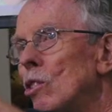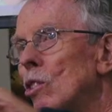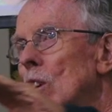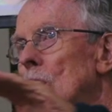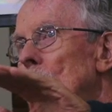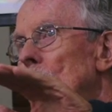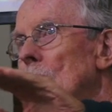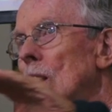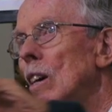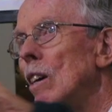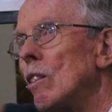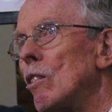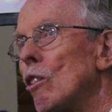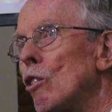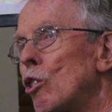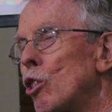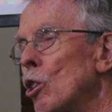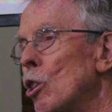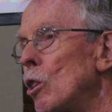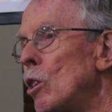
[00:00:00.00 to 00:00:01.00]
see there the
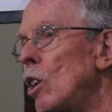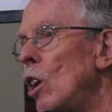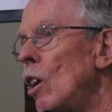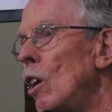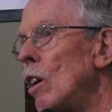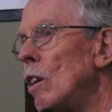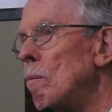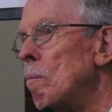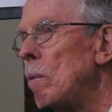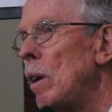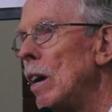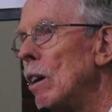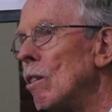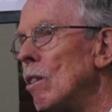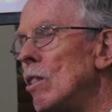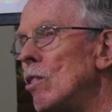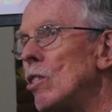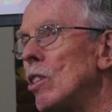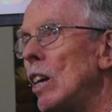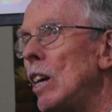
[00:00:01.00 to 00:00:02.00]
third line,
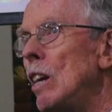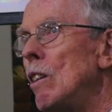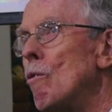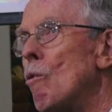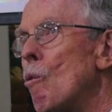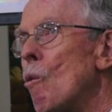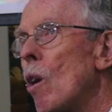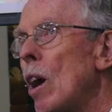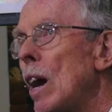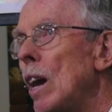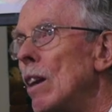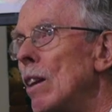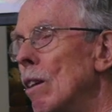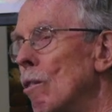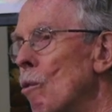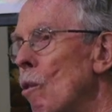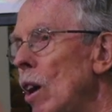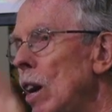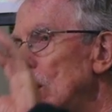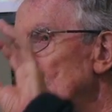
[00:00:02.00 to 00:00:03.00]
berries in red. The
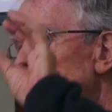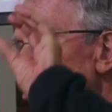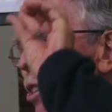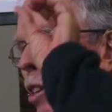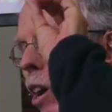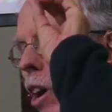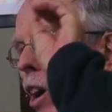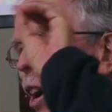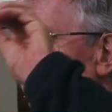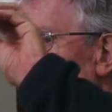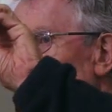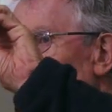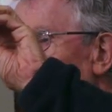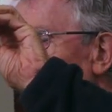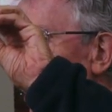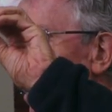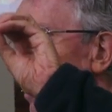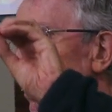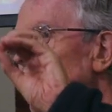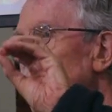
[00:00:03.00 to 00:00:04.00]
red is to
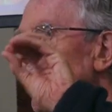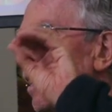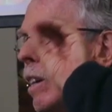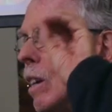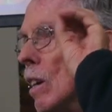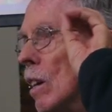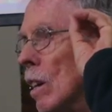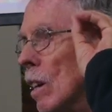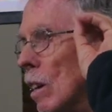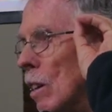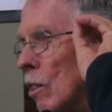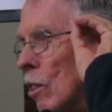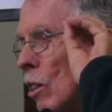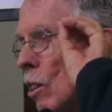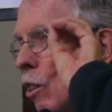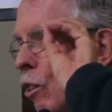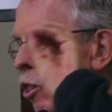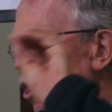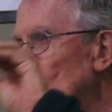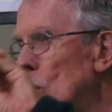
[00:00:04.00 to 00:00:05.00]
highlight
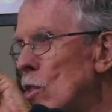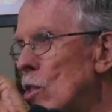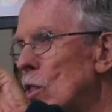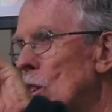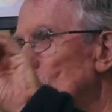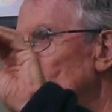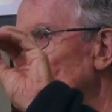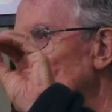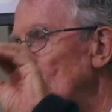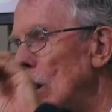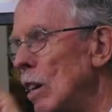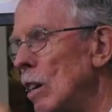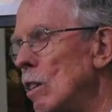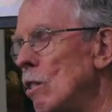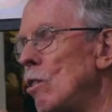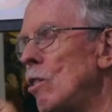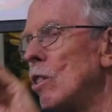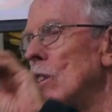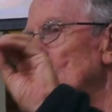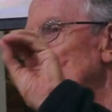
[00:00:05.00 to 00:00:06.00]
that this
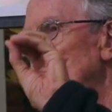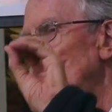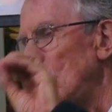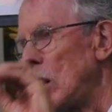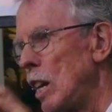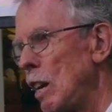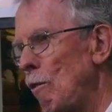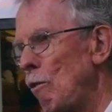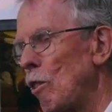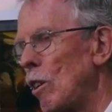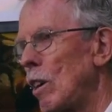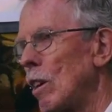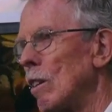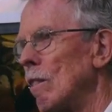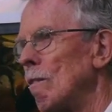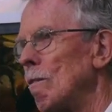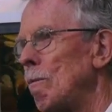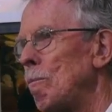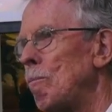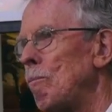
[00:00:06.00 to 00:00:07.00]
is significant.
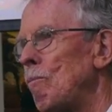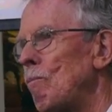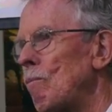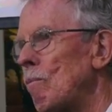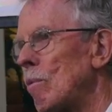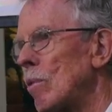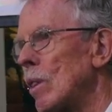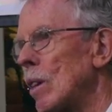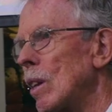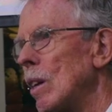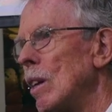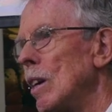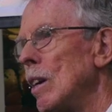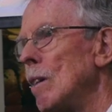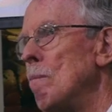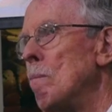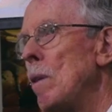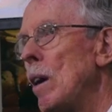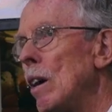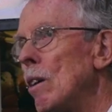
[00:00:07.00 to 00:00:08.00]

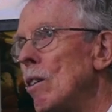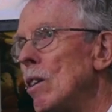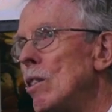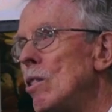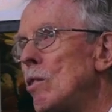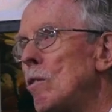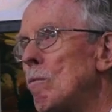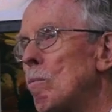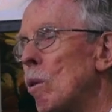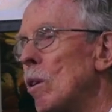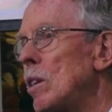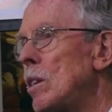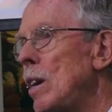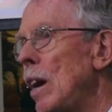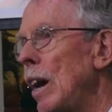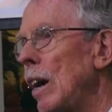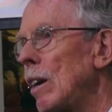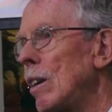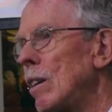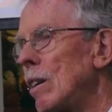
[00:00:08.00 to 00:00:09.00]
Berries
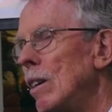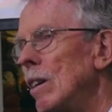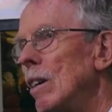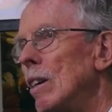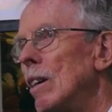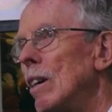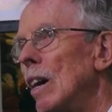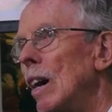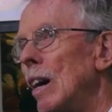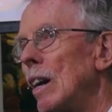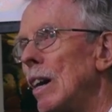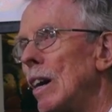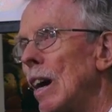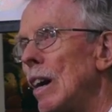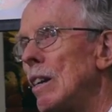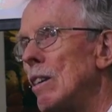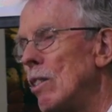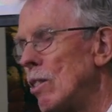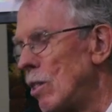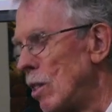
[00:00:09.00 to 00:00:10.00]
protect
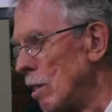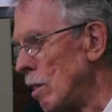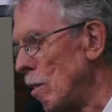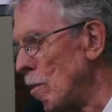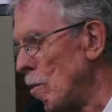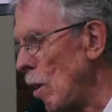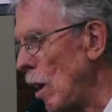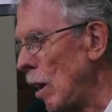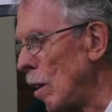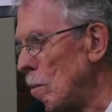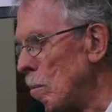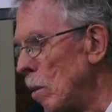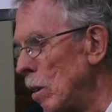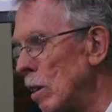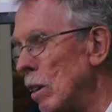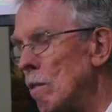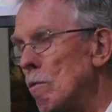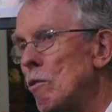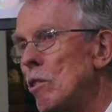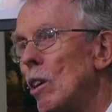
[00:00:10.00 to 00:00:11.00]
against the development
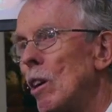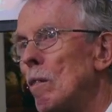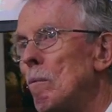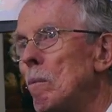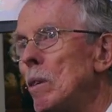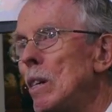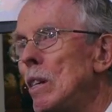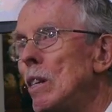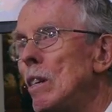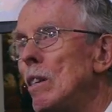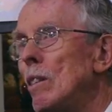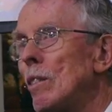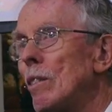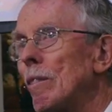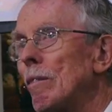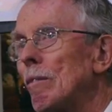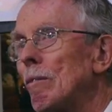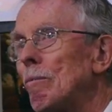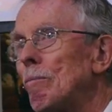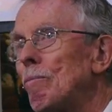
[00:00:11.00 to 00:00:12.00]
of diabetes
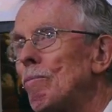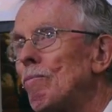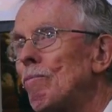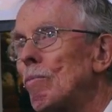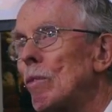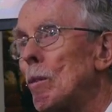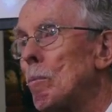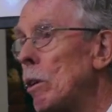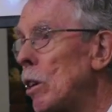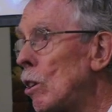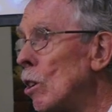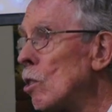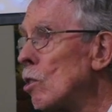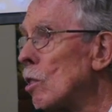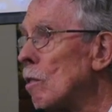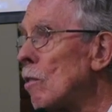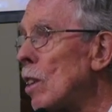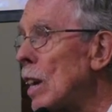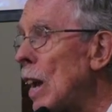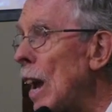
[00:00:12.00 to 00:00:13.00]
because
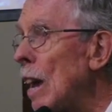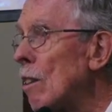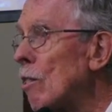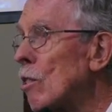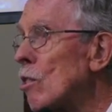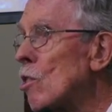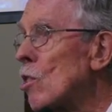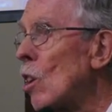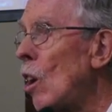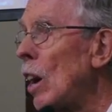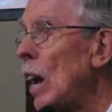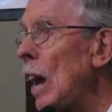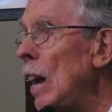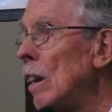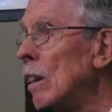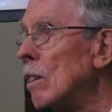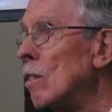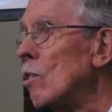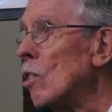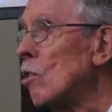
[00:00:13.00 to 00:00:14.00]
of the
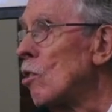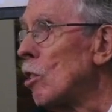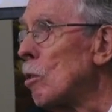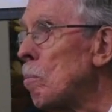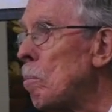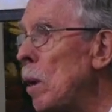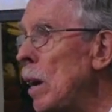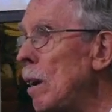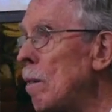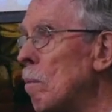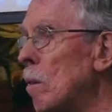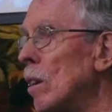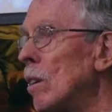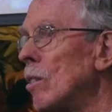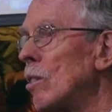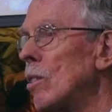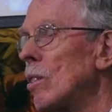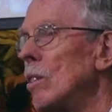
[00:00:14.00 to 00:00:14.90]
anthocyanins, it's the pigments.